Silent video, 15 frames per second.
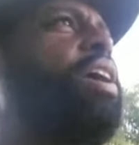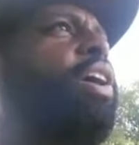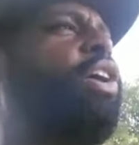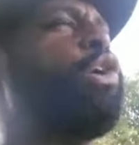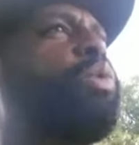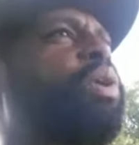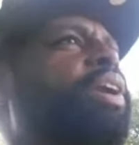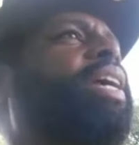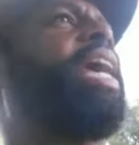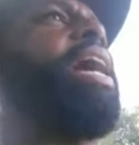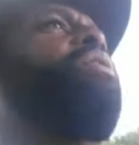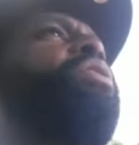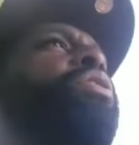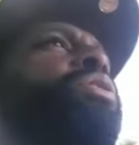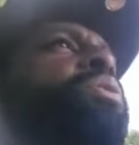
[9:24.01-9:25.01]
He'll want to
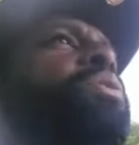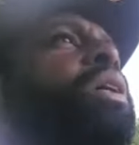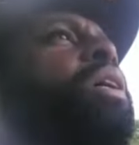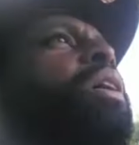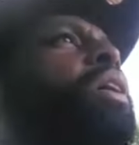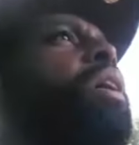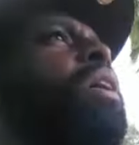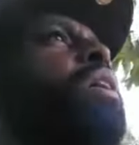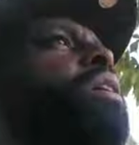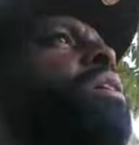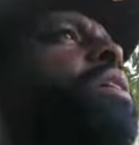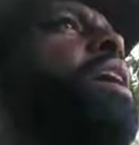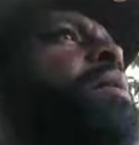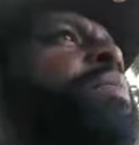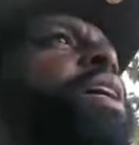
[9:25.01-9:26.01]
counter you.
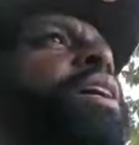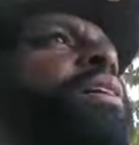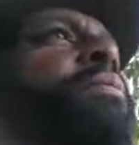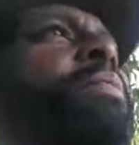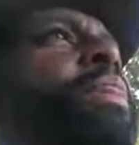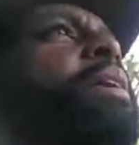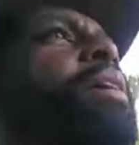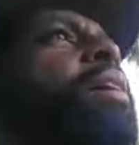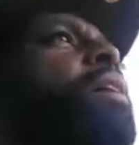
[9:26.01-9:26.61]
You know what I mean?